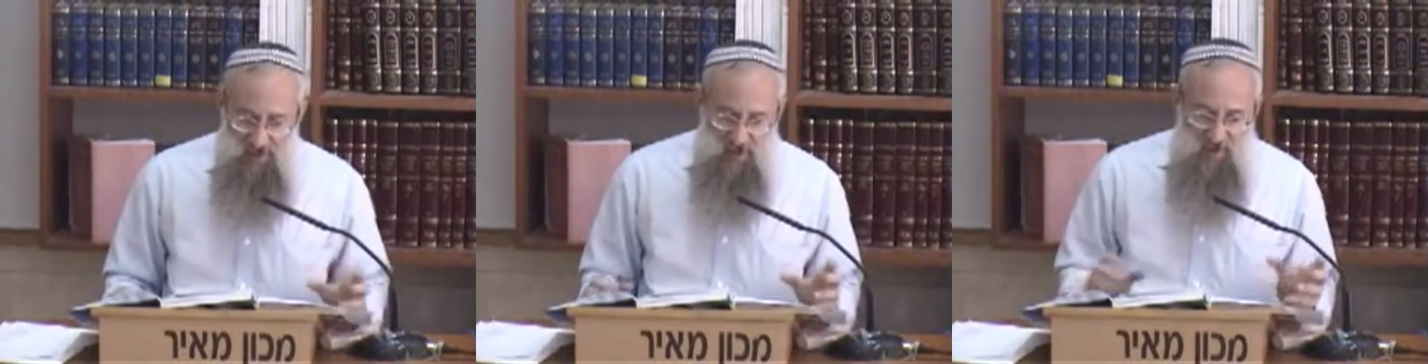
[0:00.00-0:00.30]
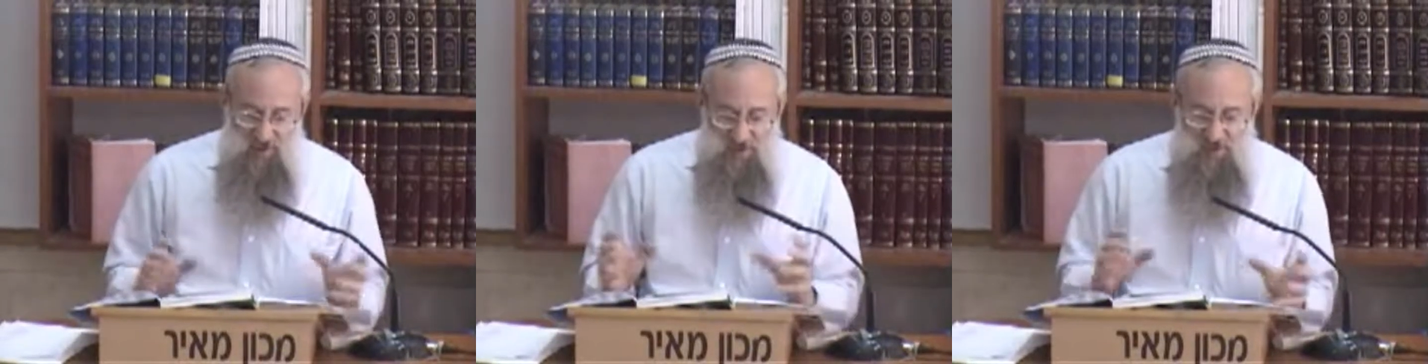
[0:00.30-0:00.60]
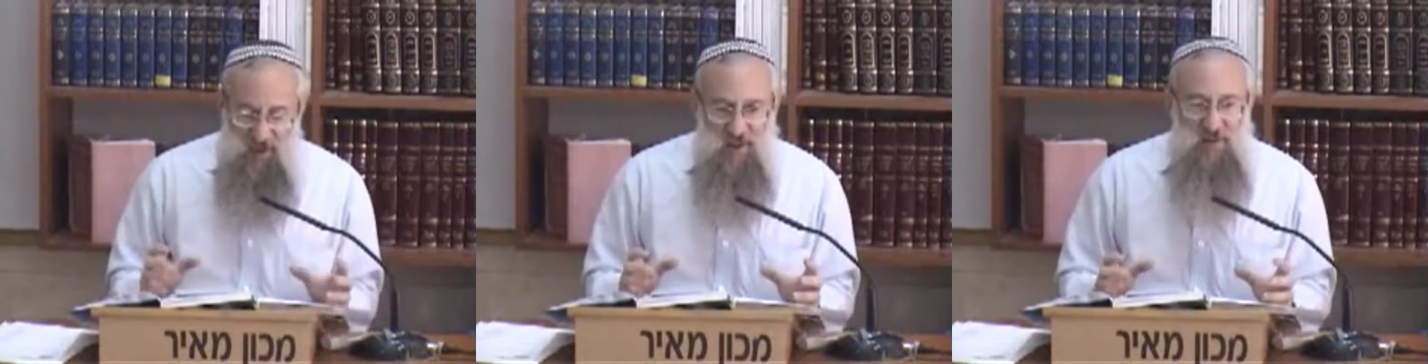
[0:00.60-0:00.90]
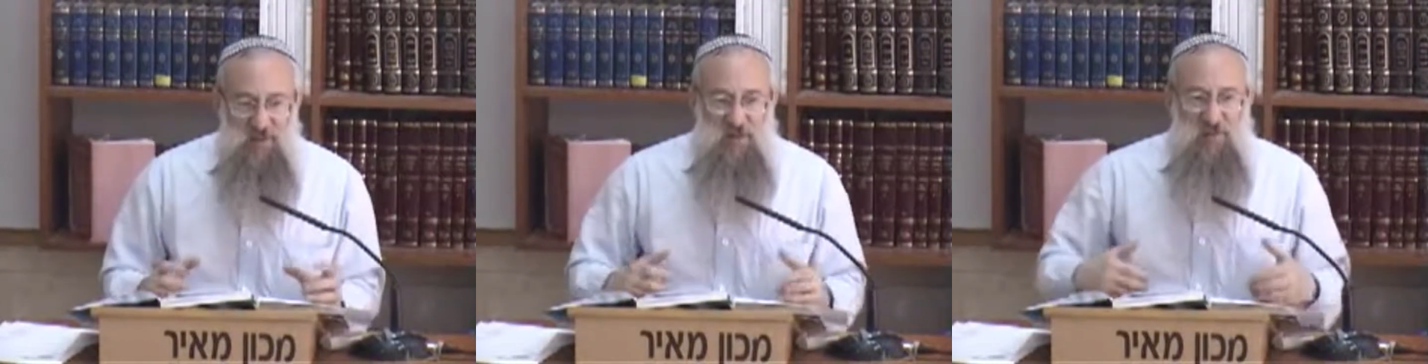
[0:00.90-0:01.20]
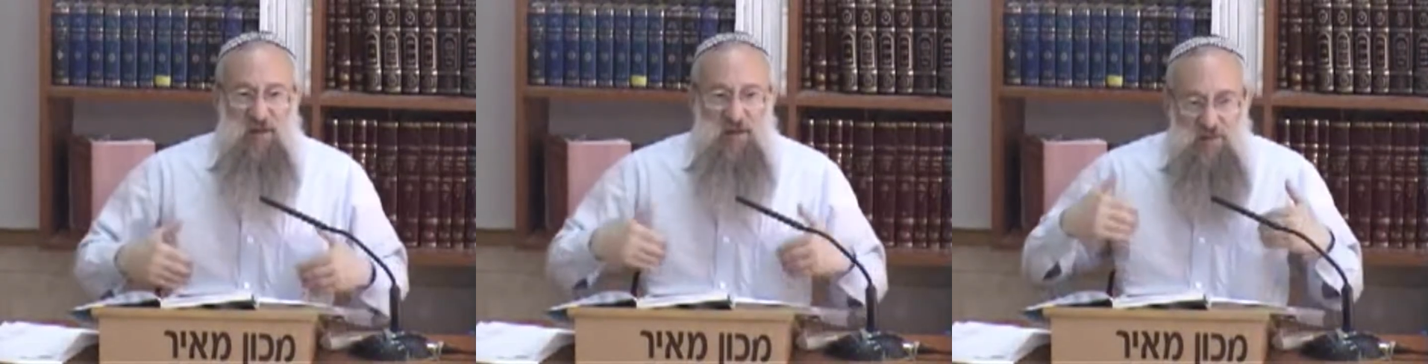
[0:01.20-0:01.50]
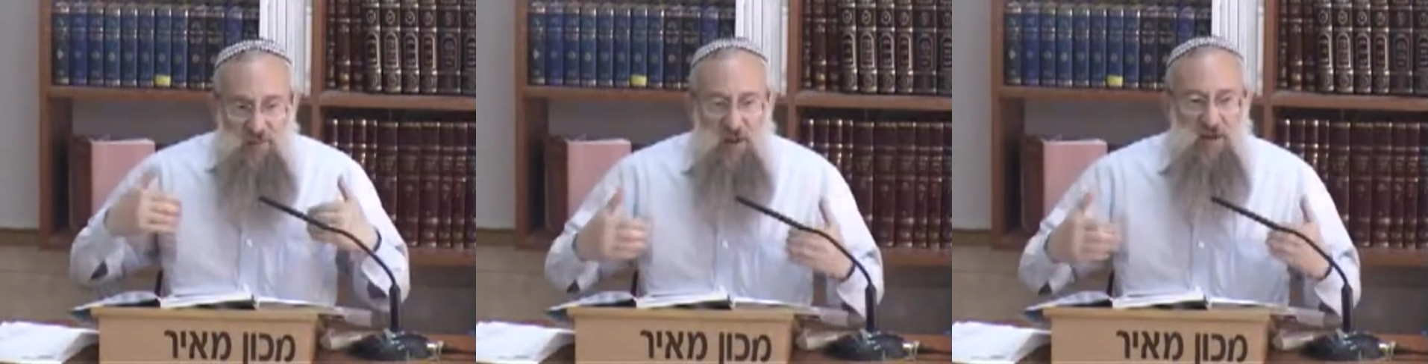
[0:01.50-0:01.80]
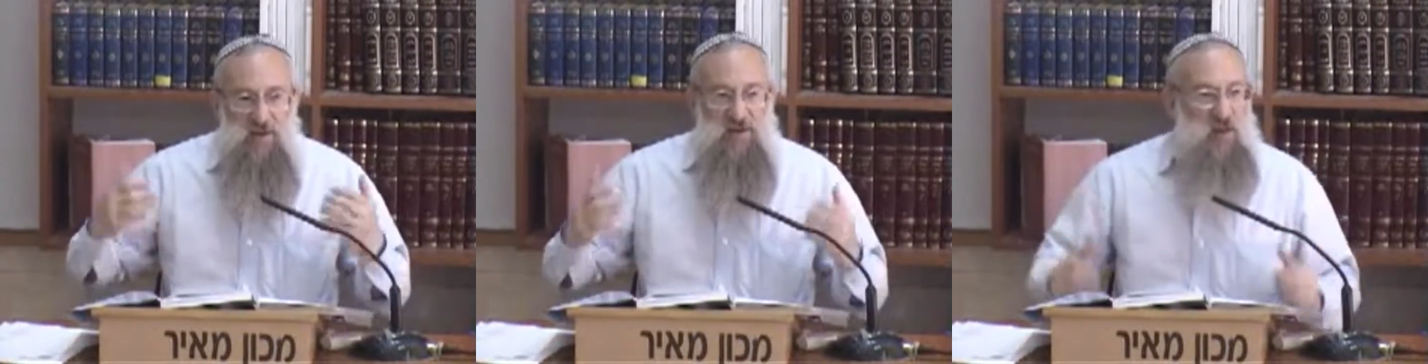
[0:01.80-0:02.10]
Jewish philosophy, but
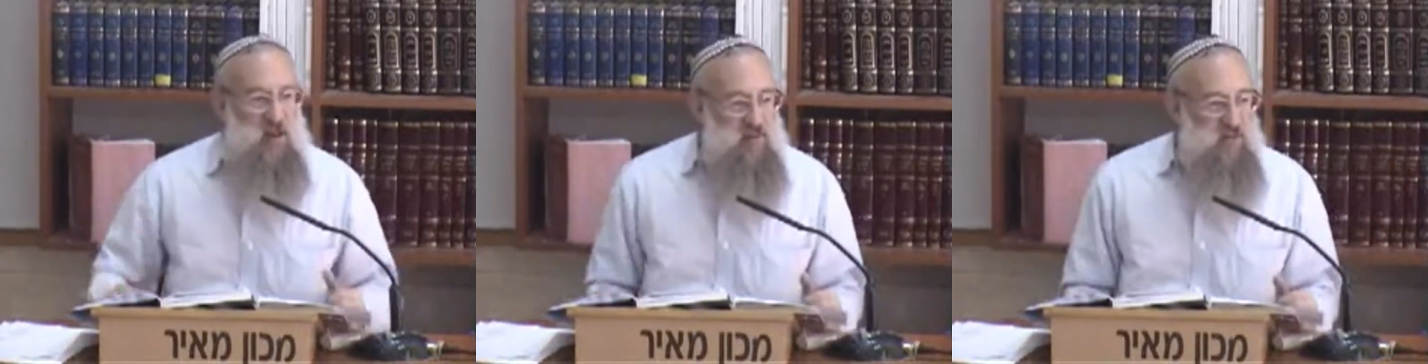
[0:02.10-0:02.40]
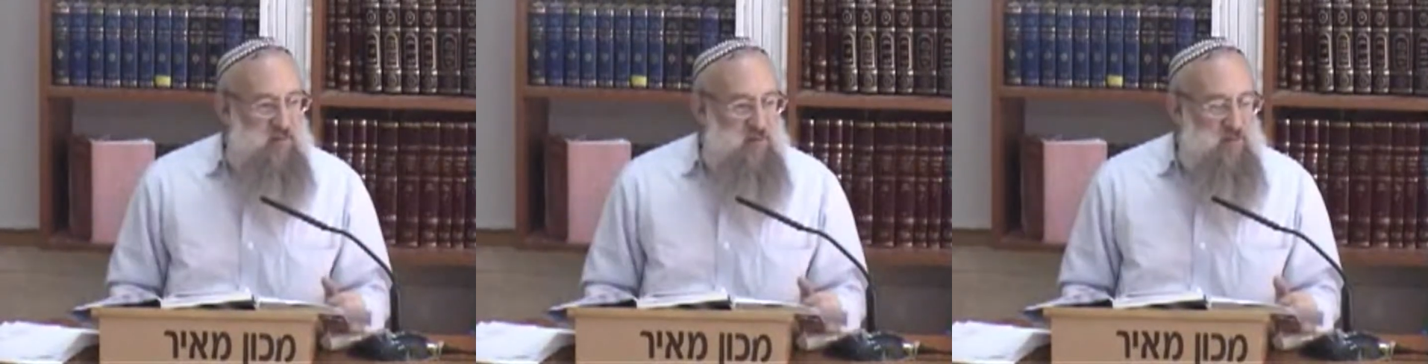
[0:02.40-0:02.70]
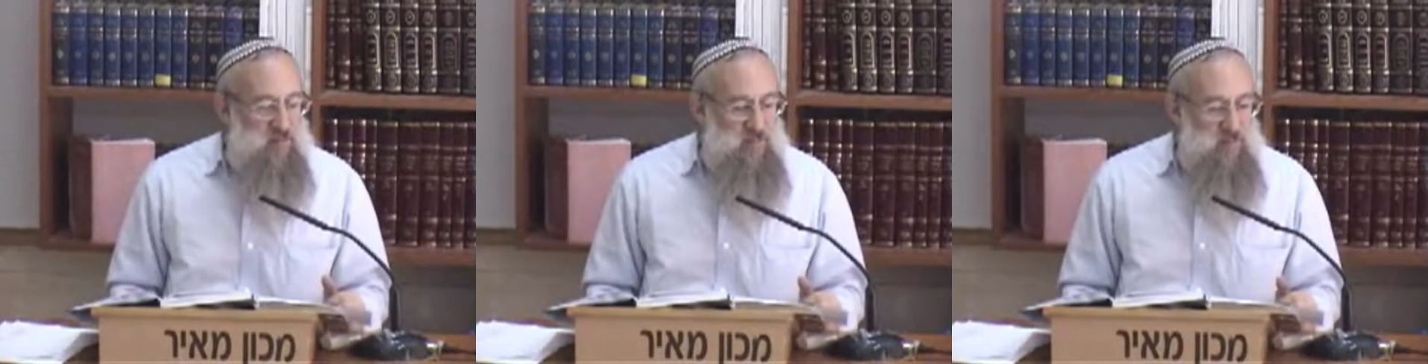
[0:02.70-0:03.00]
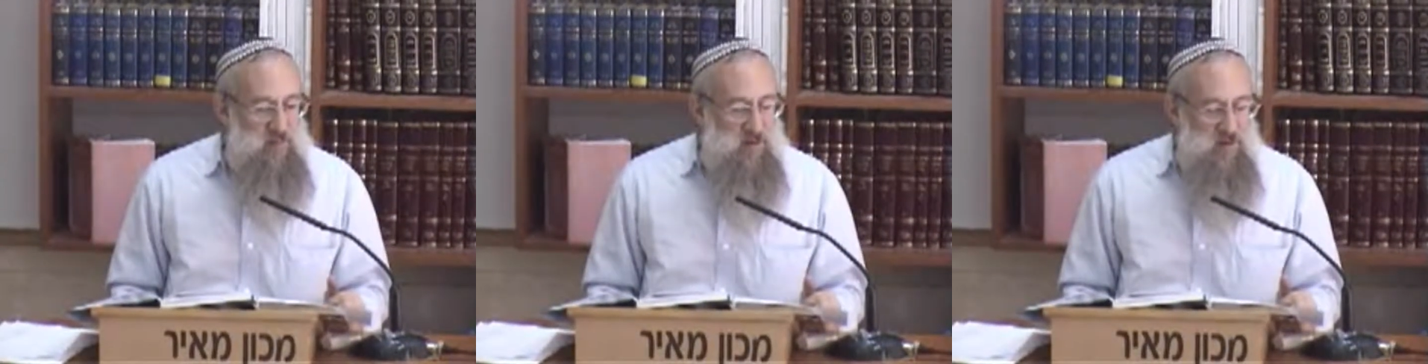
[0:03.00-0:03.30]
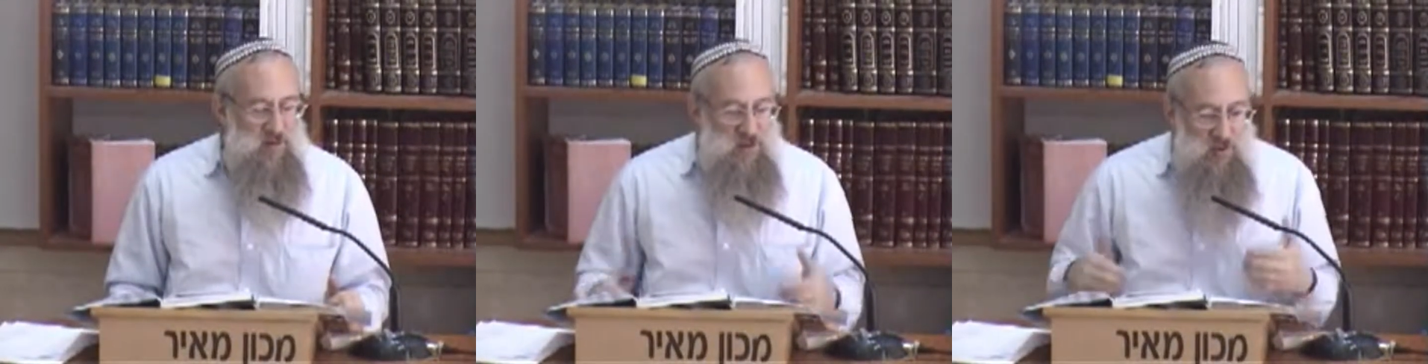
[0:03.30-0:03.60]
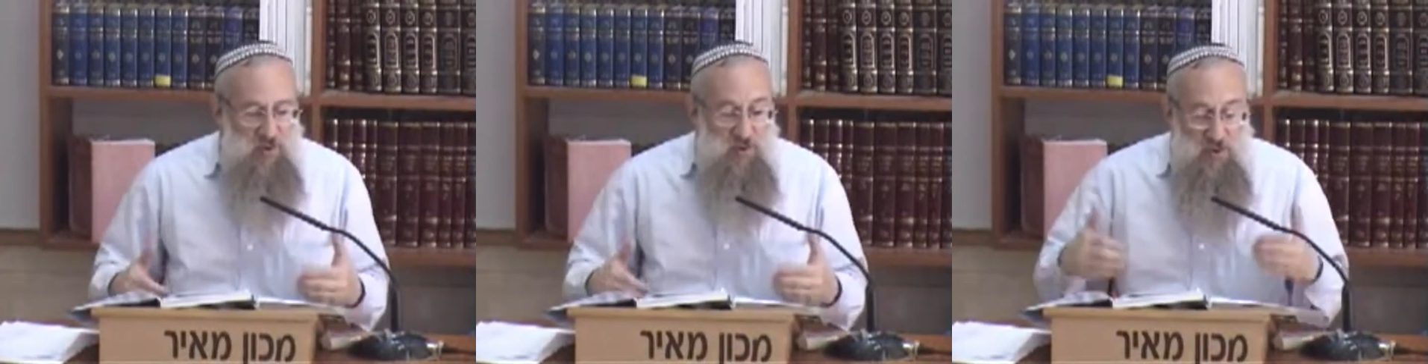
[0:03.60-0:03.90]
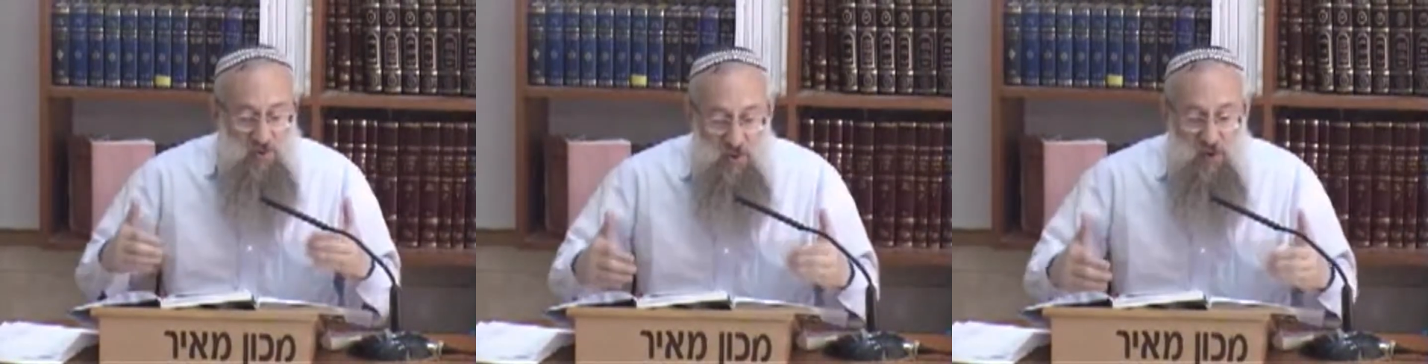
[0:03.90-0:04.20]
raise your life level show you who
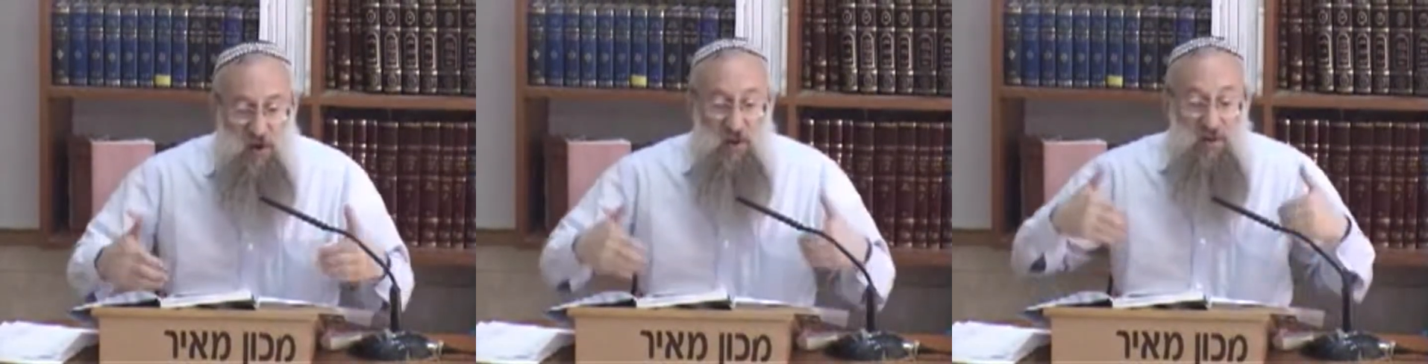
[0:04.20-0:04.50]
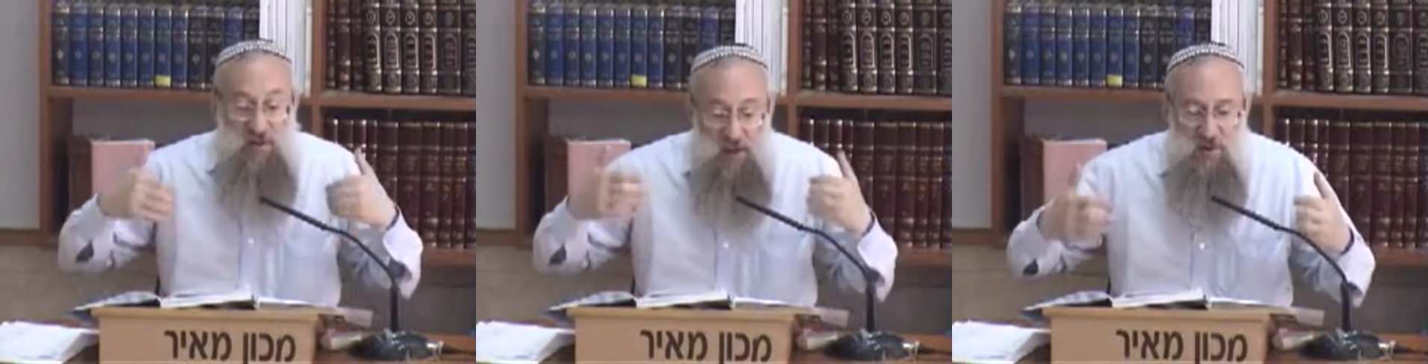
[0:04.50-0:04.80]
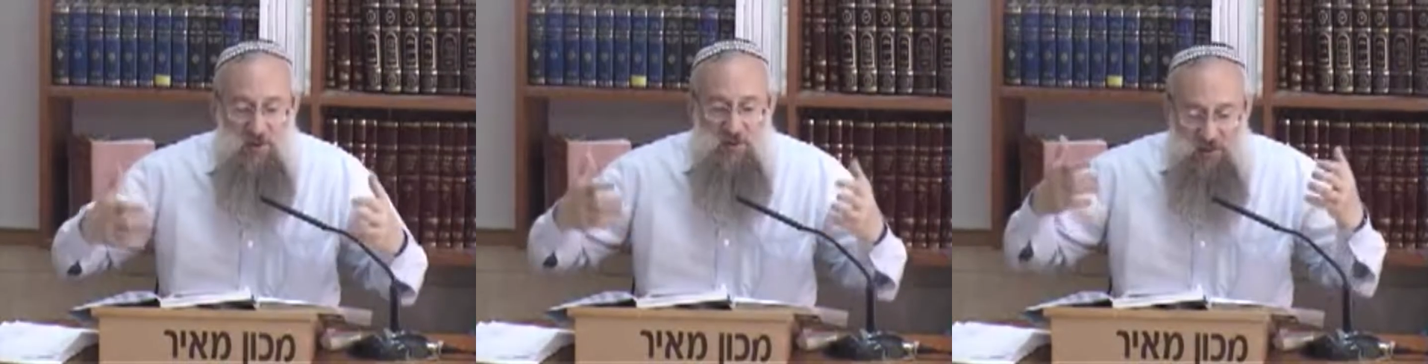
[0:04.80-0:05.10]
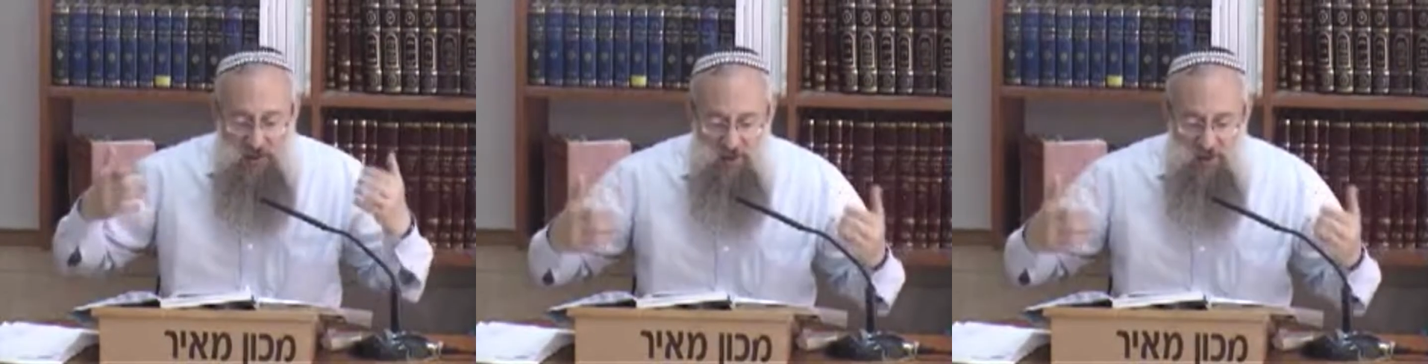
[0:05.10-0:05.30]
you really are and take you,